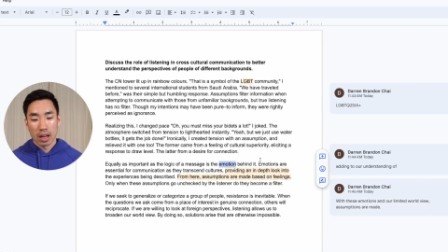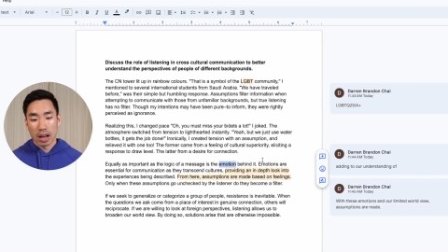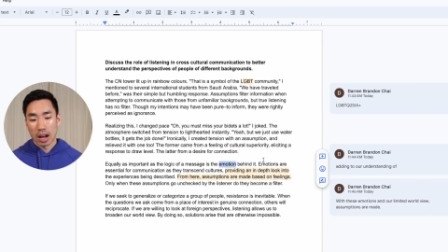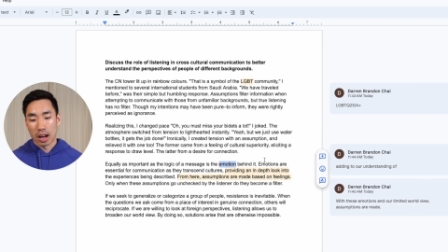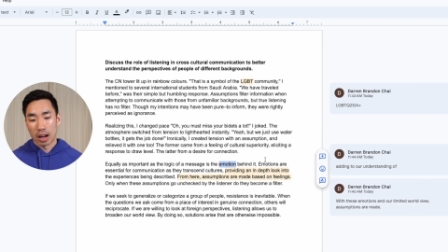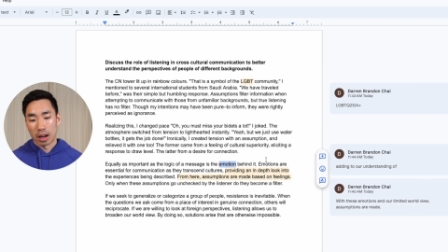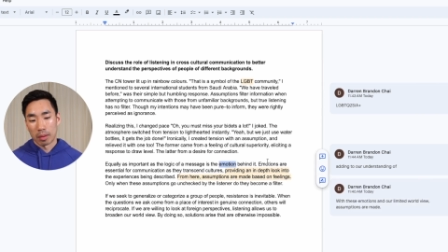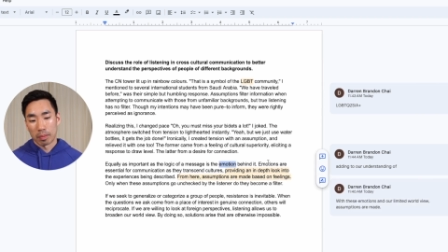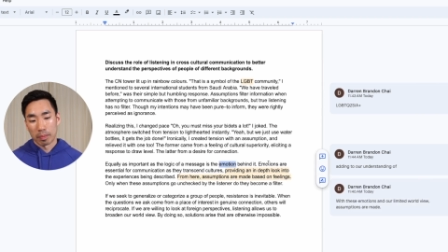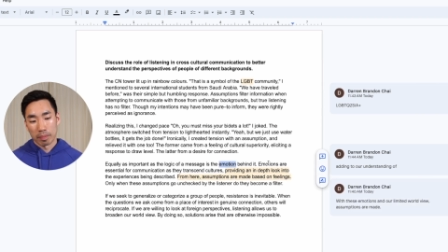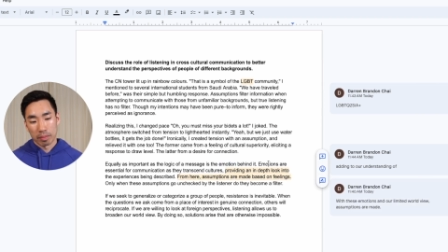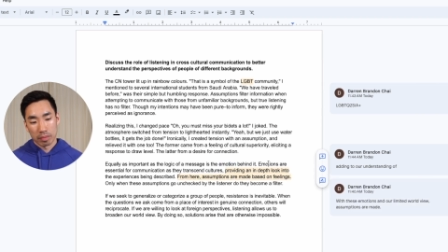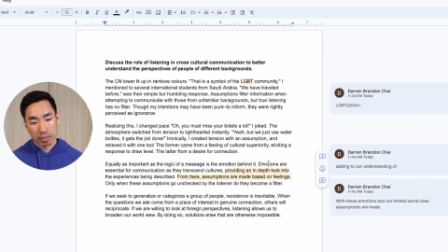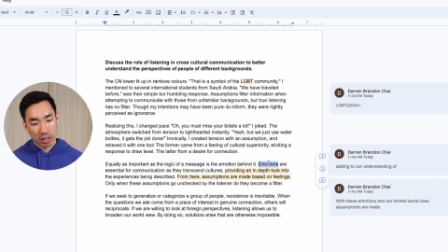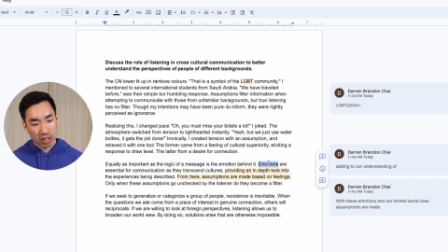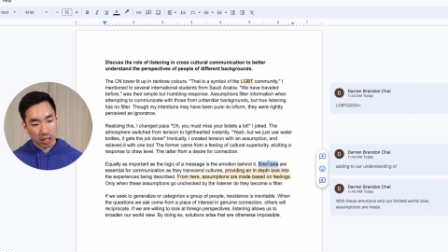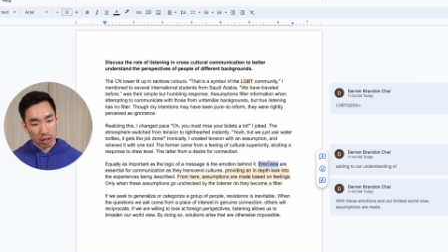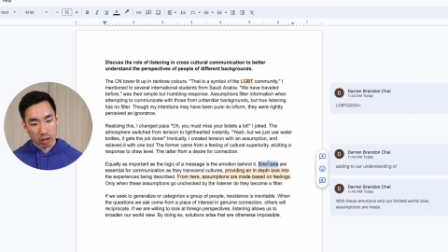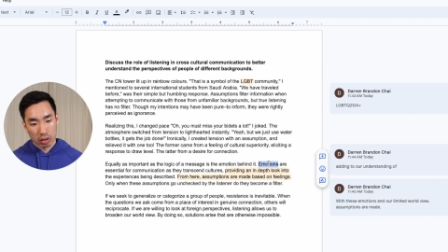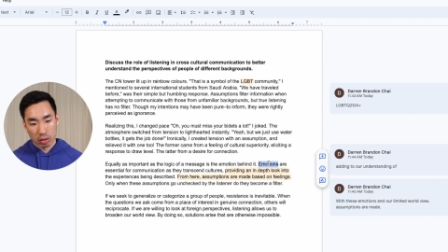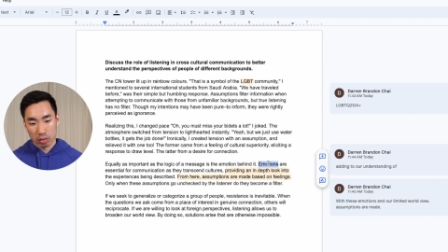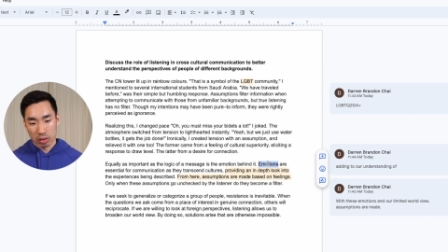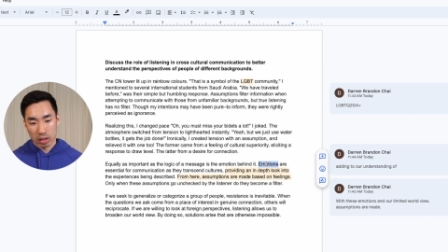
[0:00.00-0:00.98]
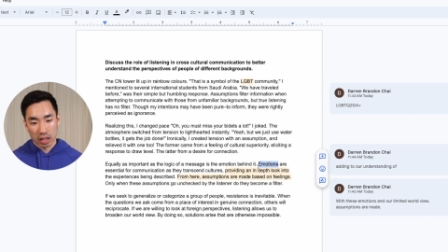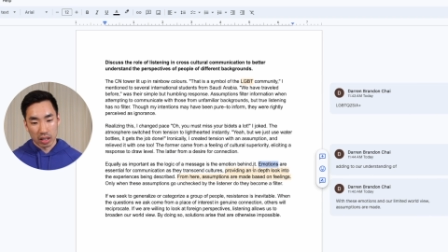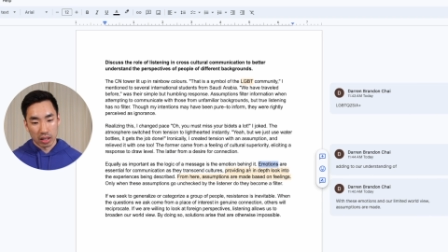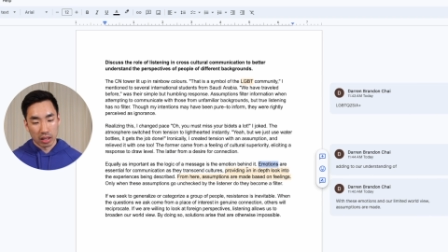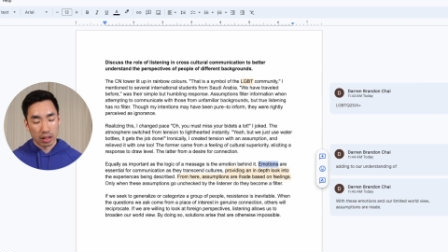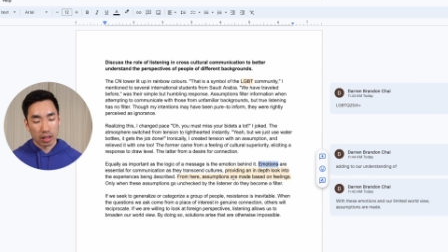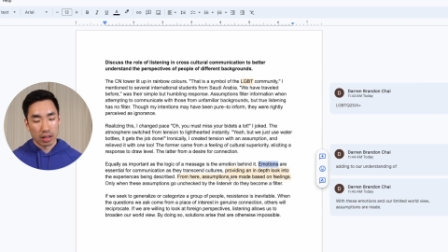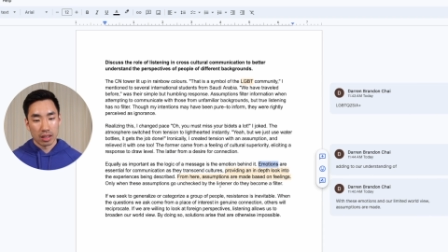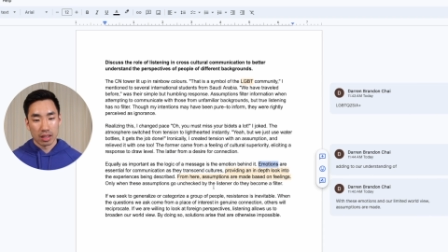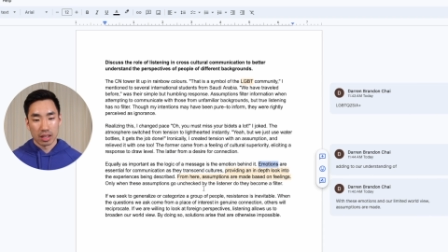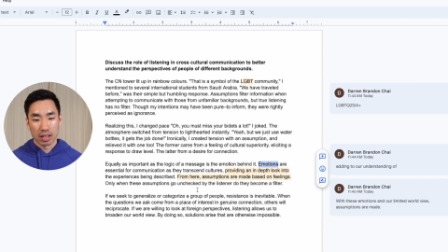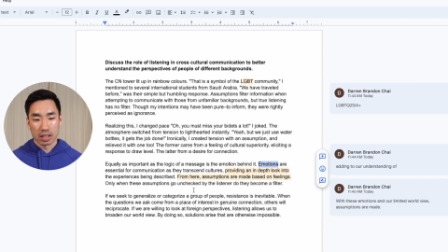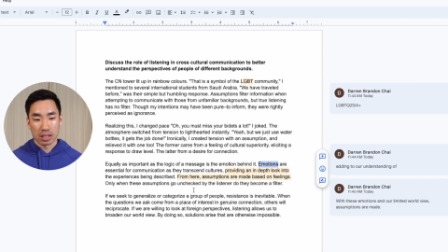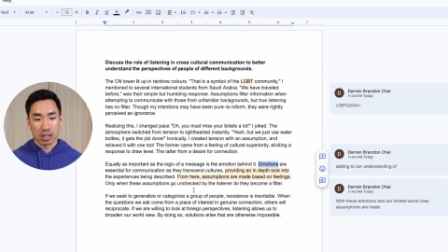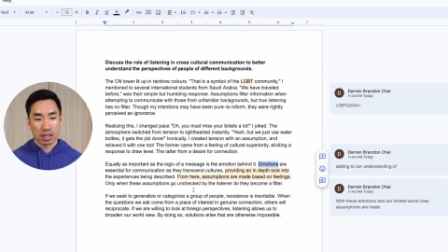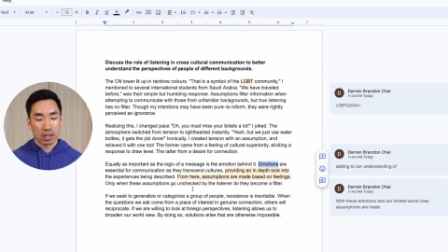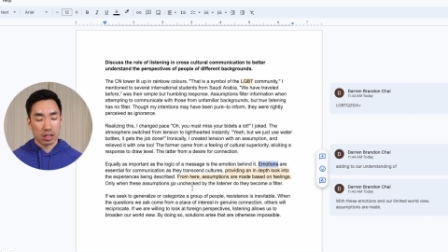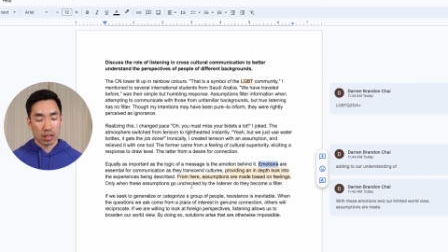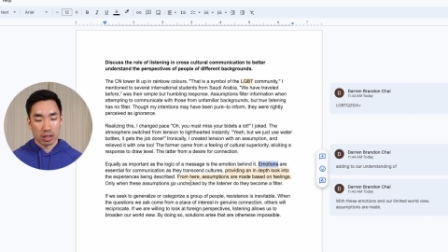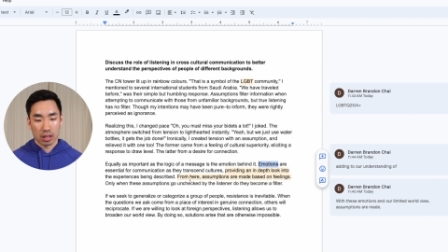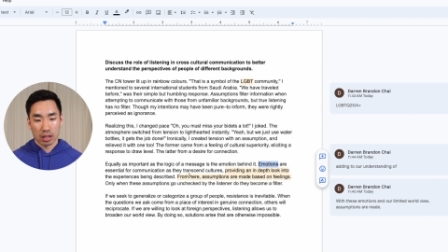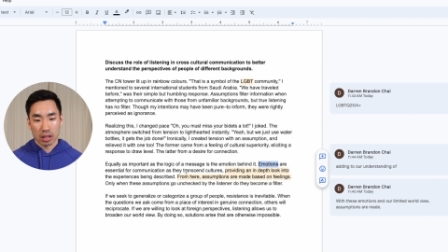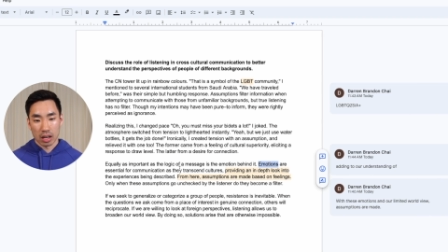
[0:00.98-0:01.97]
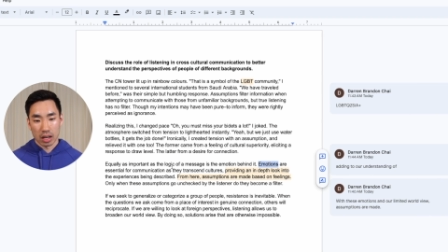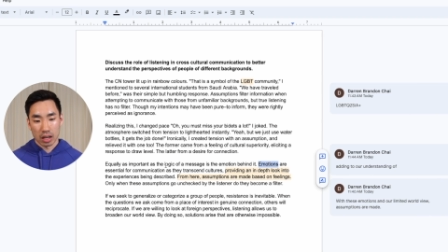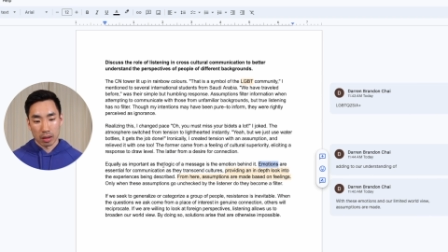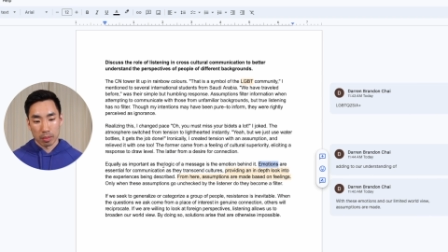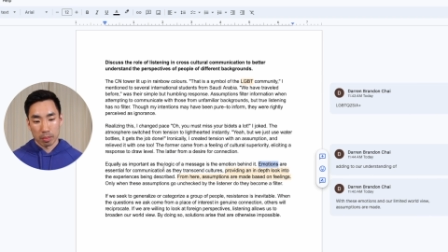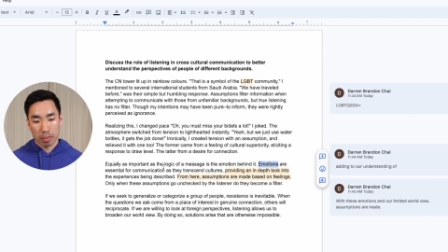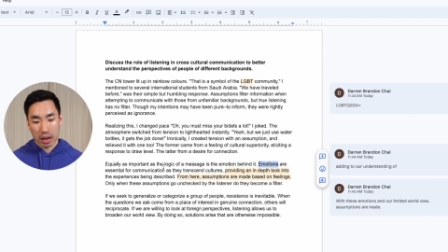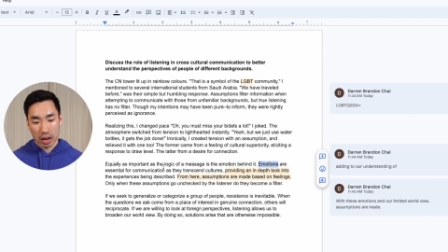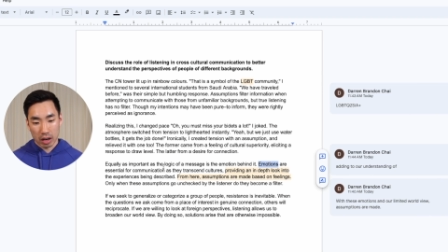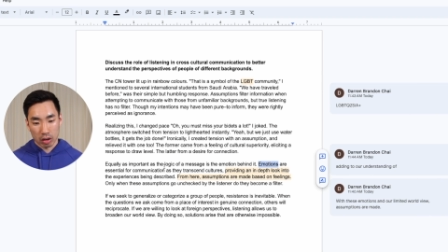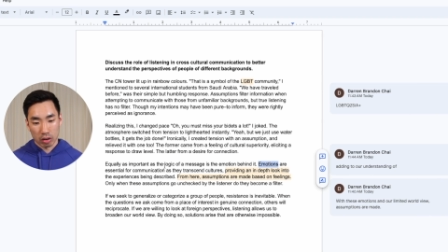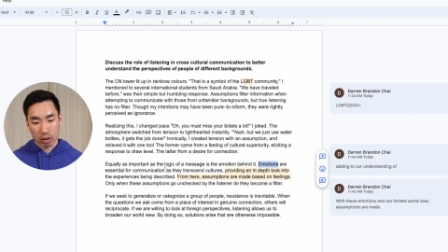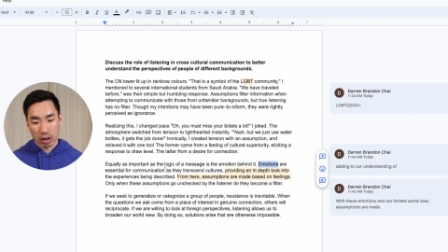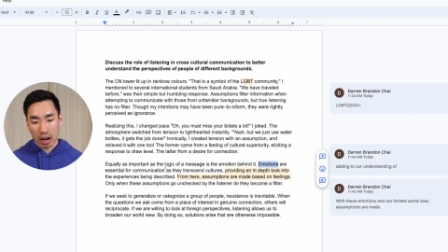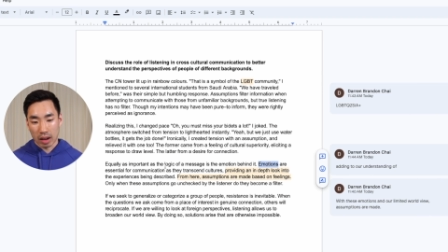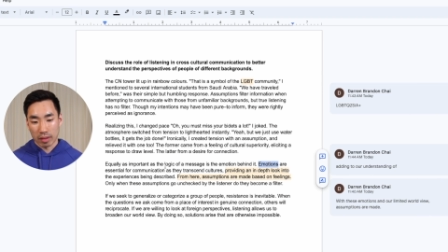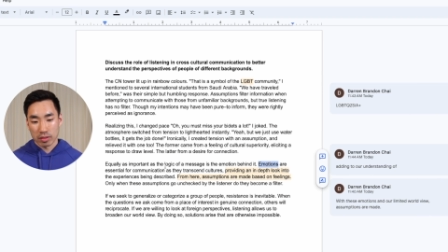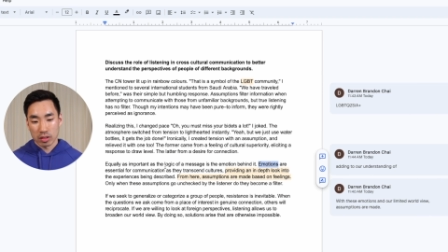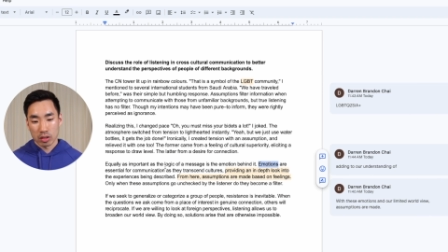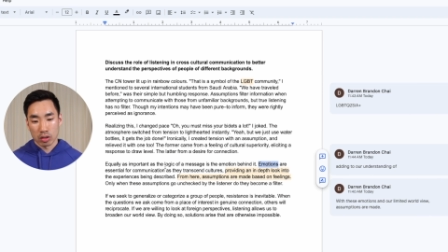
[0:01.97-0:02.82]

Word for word: um, you know, in this uh, paragraph.